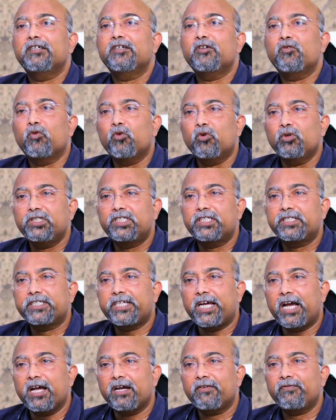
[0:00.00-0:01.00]
own
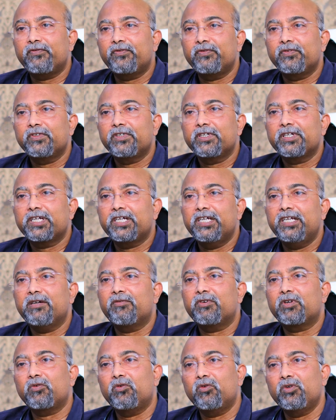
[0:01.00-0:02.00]
staff, in
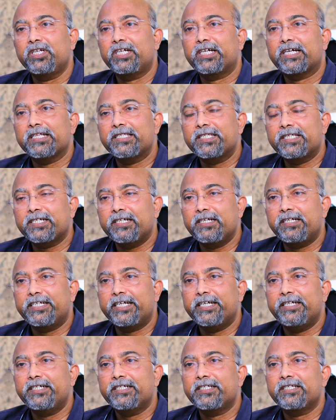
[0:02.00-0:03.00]
our own
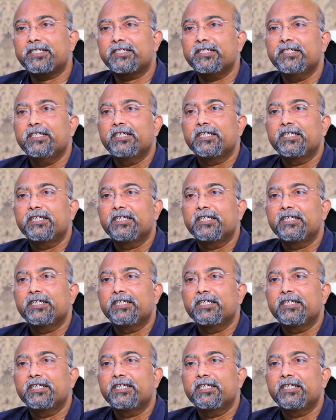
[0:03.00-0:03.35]
consultants,